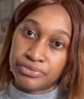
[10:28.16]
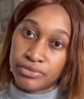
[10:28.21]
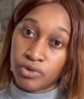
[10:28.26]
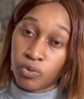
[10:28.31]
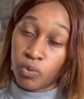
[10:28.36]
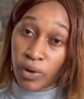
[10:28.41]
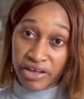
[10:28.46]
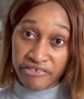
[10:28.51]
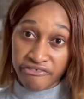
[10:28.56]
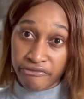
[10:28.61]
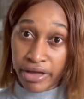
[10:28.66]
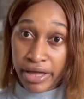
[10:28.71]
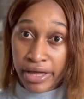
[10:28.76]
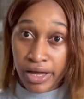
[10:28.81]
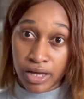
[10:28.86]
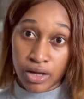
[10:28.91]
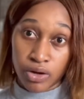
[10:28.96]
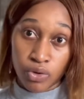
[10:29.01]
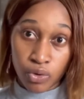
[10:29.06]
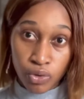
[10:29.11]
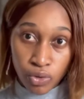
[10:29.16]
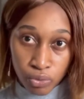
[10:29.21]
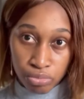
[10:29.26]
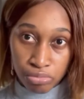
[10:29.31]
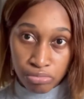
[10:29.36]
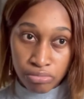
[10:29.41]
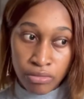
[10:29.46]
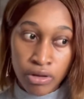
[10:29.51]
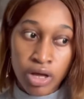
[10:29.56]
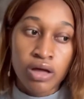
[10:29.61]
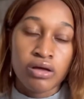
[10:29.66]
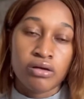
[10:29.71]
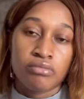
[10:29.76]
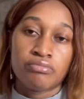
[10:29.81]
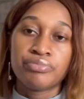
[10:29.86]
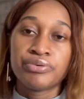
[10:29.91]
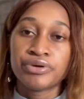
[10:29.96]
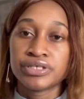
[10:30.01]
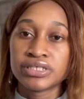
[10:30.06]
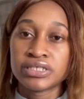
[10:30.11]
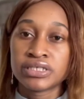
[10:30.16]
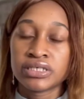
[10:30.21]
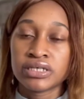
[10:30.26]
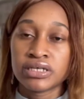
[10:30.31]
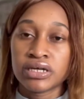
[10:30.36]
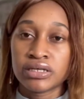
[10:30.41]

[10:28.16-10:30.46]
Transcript: Wi-Fi at home. But